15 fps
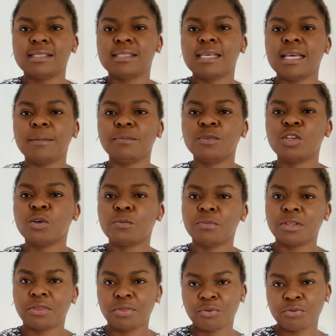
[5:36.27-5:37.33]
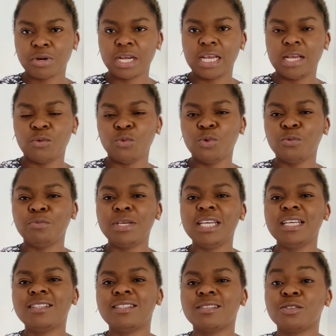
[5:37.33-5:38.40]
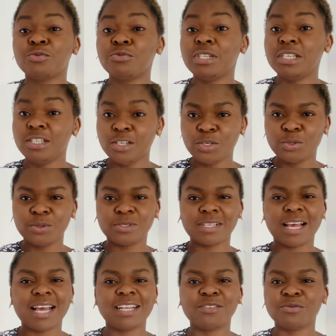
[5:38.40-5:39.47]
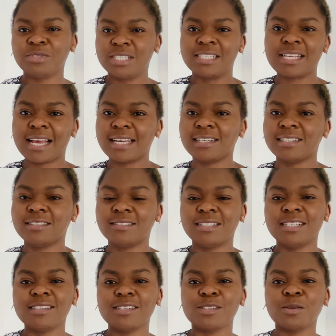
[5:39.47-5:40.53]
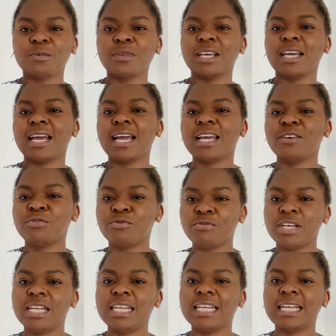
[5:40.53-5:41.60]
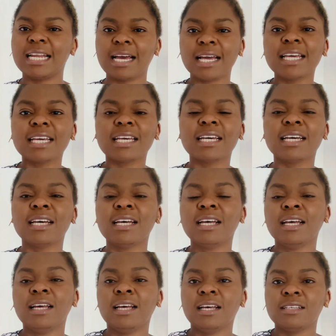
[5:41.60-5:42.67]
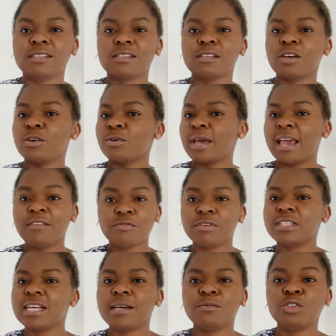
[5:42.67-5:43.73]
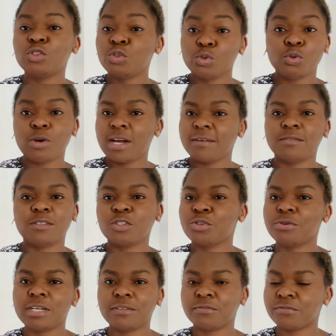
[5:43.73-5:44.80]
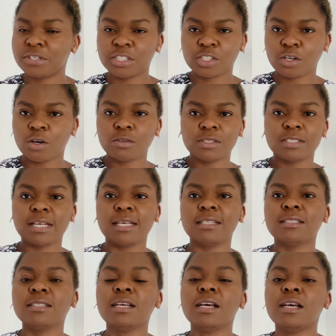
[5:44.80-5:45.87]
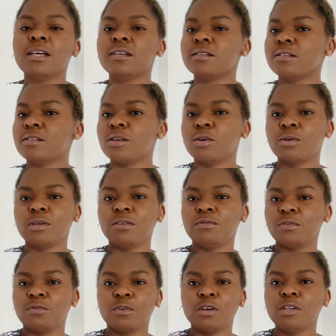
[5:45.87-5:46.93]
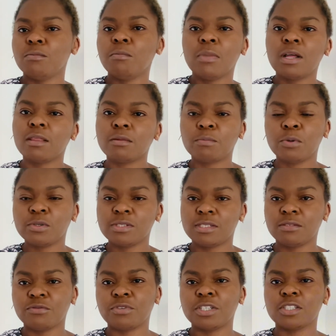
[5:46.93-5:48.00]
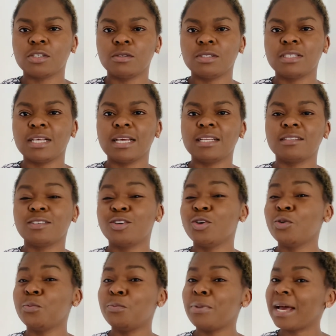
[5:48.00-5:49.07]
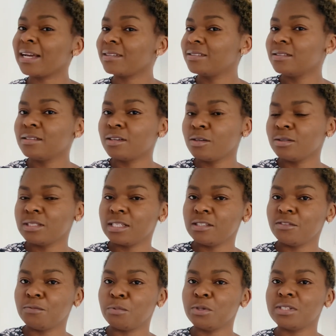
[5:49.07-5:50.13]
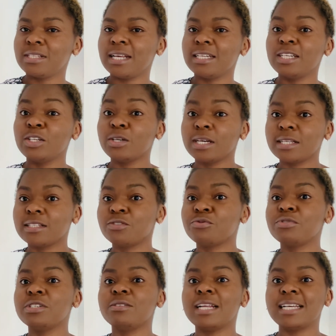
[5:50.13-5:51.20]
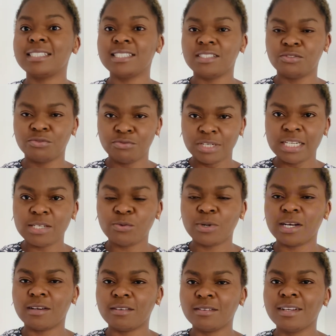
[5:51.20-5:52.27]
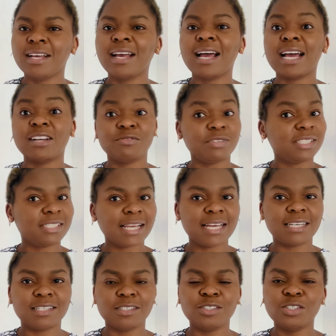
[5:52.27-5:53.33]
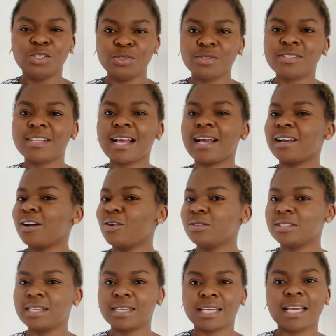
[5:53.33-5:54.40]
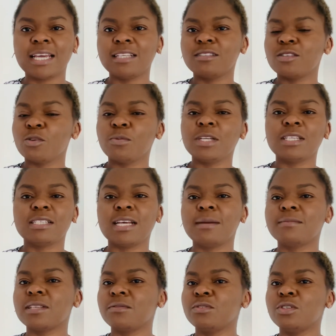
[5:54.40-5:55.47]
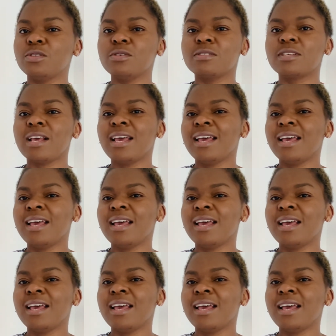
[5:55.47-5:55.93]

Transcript: Tip number 3 will be to reuse and recycle. This is something I really like. So every time, you do not have to create fresh content. So if you've gone a month posting fresh content, go back to the content you've posted, look at a reel that did really well and recycle. Use that content again. So many times I've used